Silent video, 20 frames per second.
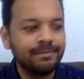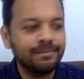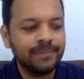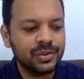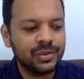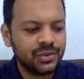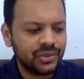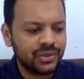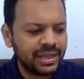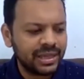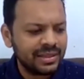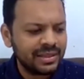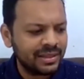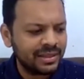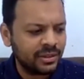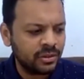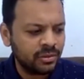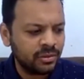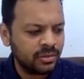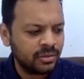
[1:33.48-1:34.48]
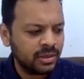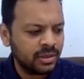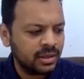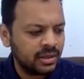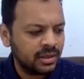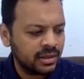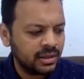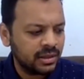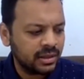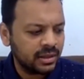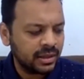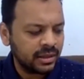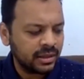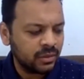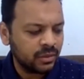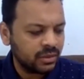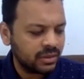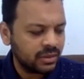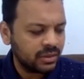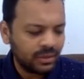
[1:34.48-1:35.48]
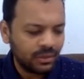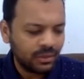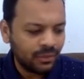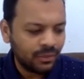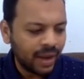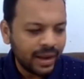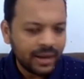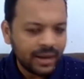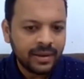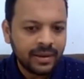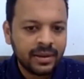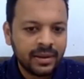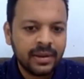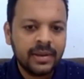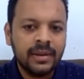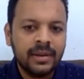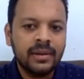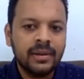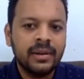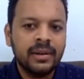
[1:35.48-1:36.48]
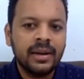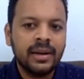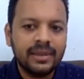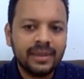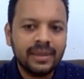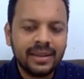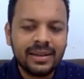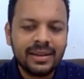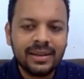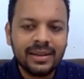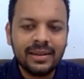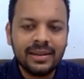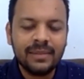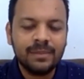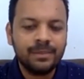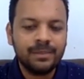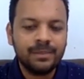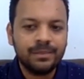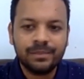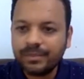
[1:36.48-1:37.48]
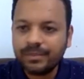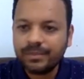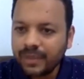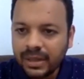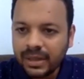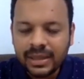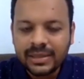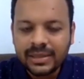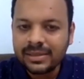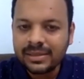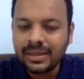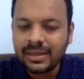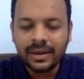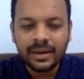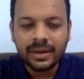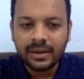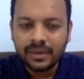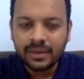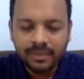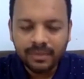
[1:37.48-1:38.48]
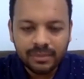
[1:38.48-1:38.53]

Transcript: Strangely, you know, Kent would think, why? And then he, he studied